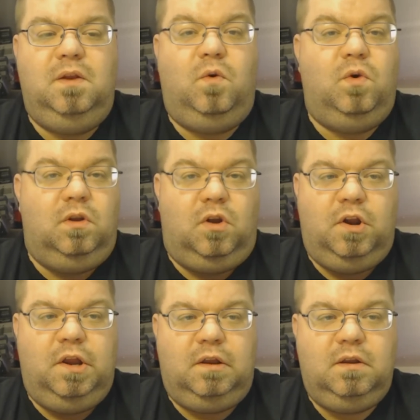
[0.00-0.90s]
or
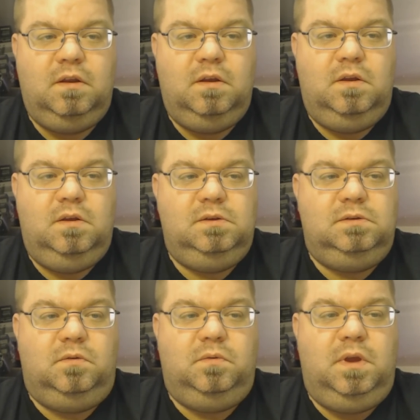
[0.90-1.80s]
learning.
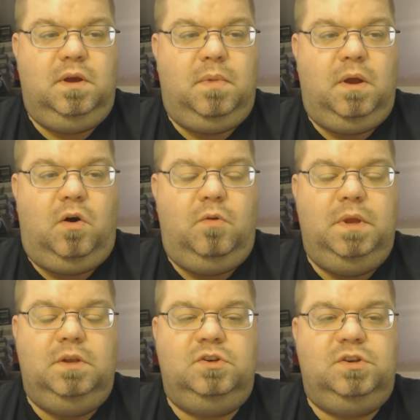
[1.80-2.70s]
So yeah, by all
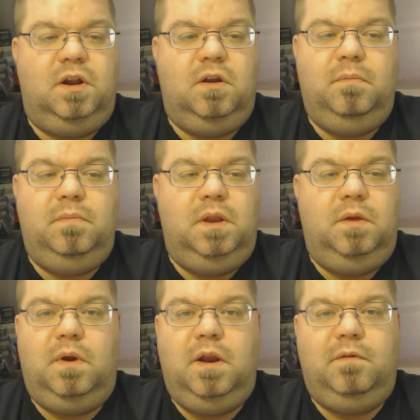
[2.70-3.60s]
means, share them
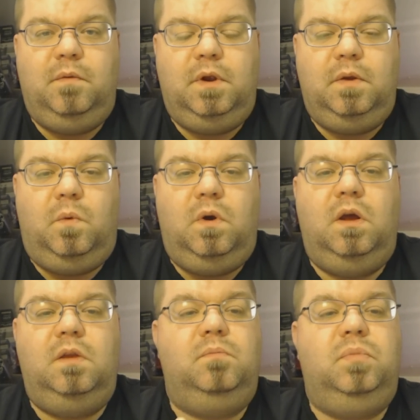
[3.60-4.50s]
anywhere and everywhere you
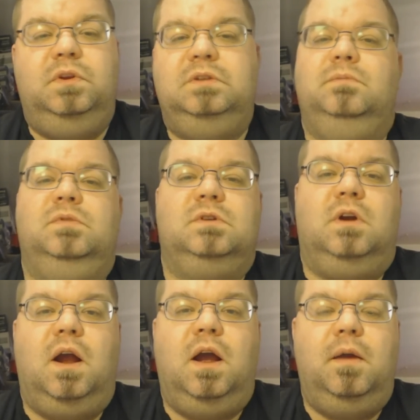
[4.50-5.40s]
want. Please
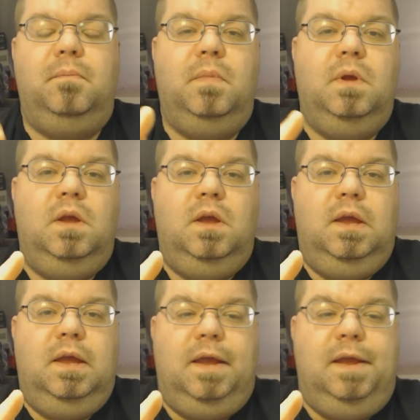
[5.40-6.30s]
subscribe,
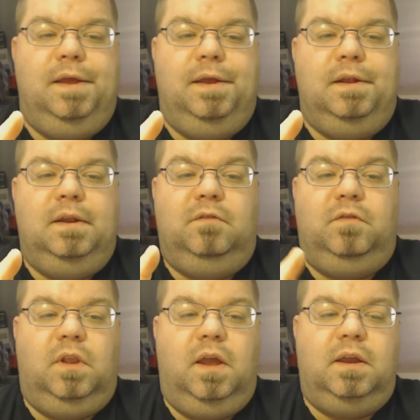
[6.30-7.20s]
and if
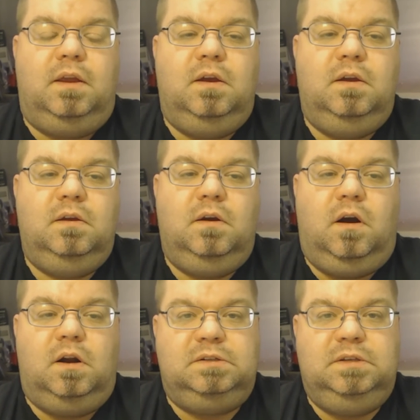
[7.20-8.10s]
you like
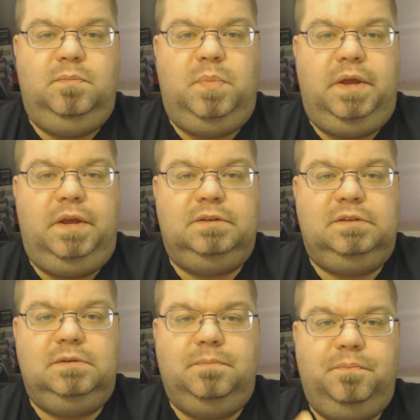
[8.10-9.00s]
RC pics,